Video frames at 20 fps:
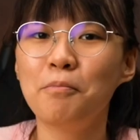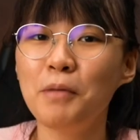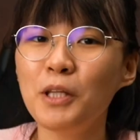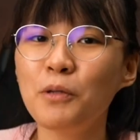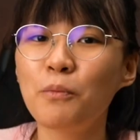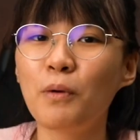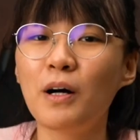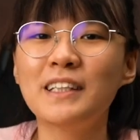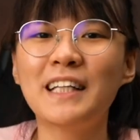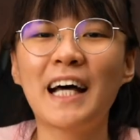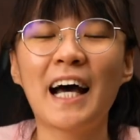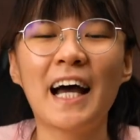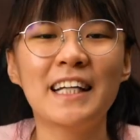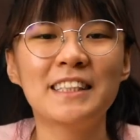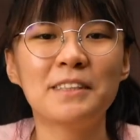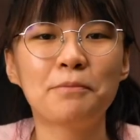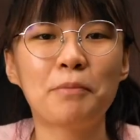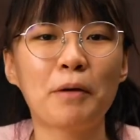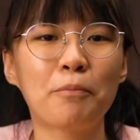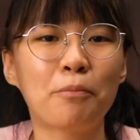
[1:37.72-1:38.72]
Meanwhile, the
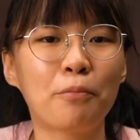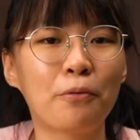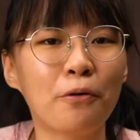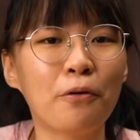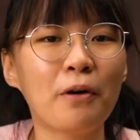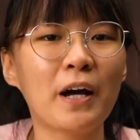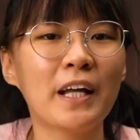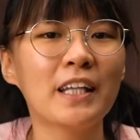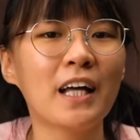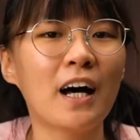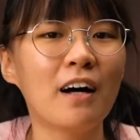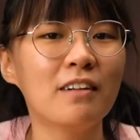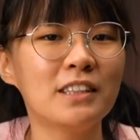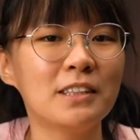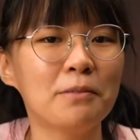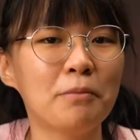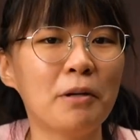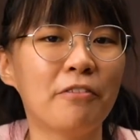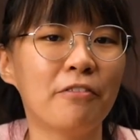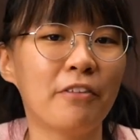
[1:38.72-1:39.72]
high-spec Pro and
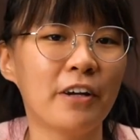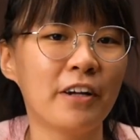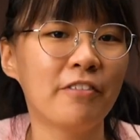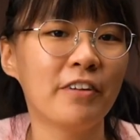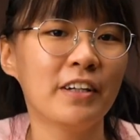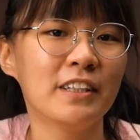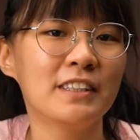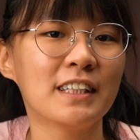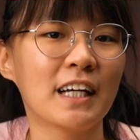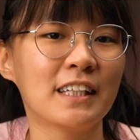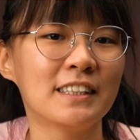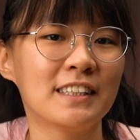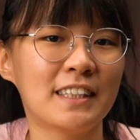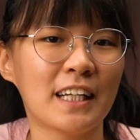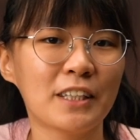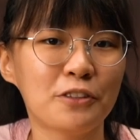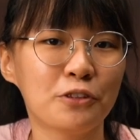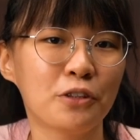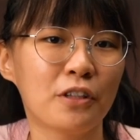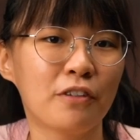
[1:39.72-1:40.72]
Ultimate variants are
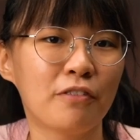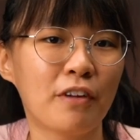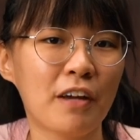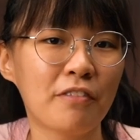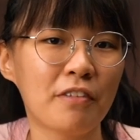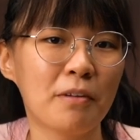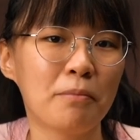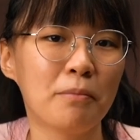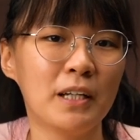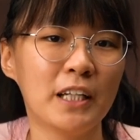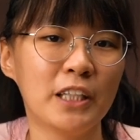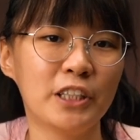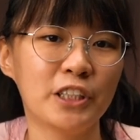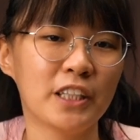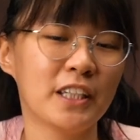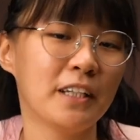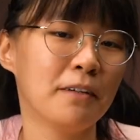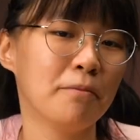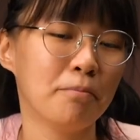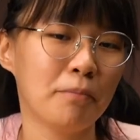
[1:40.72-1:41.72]
set to arrive in
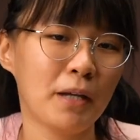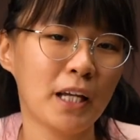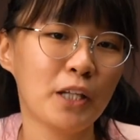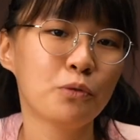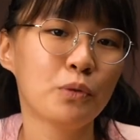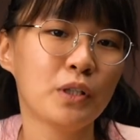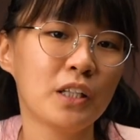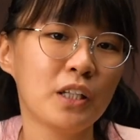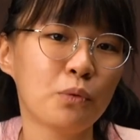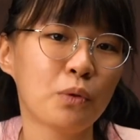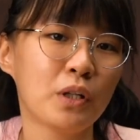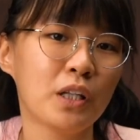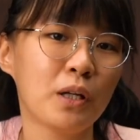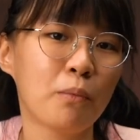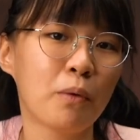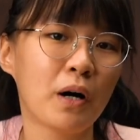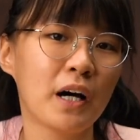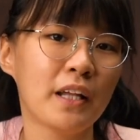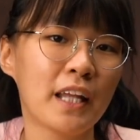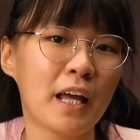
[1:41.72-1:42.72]
Malaysia in May
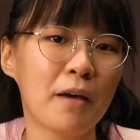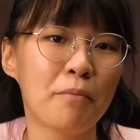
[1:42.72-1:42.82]
2021,